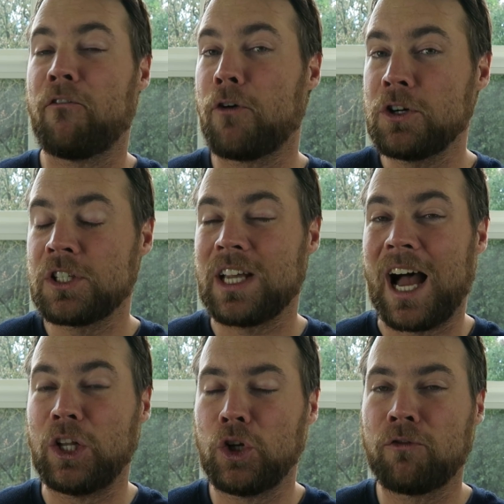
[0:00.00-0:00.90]
First,
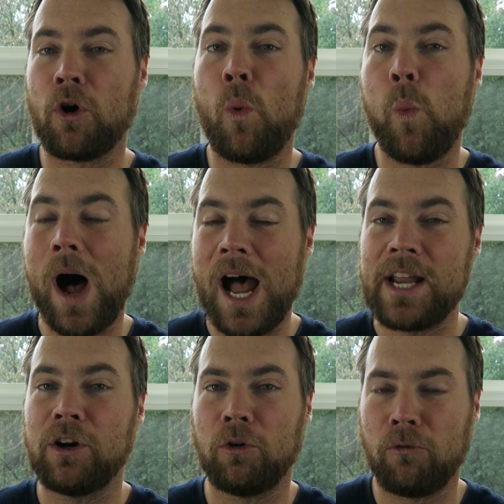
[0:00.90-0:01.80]
I look for a
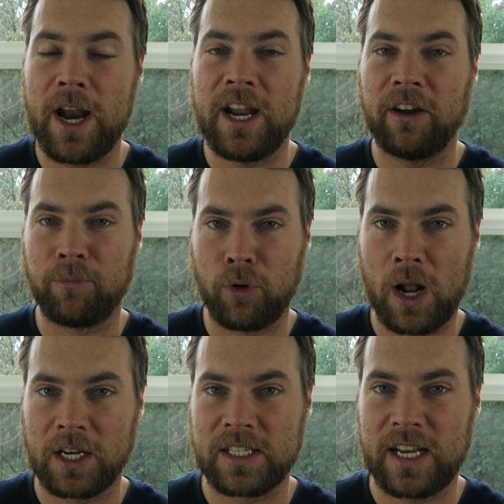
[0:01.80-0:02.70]
wide array of
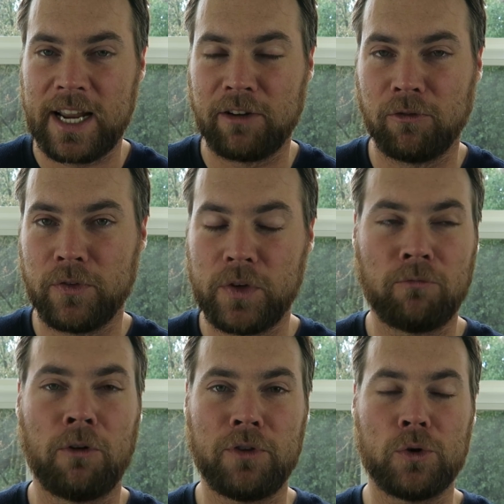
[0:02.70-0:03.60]
products that I can
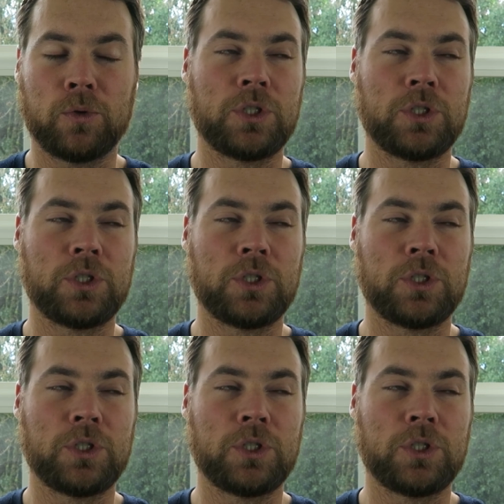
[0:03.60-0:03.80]
review.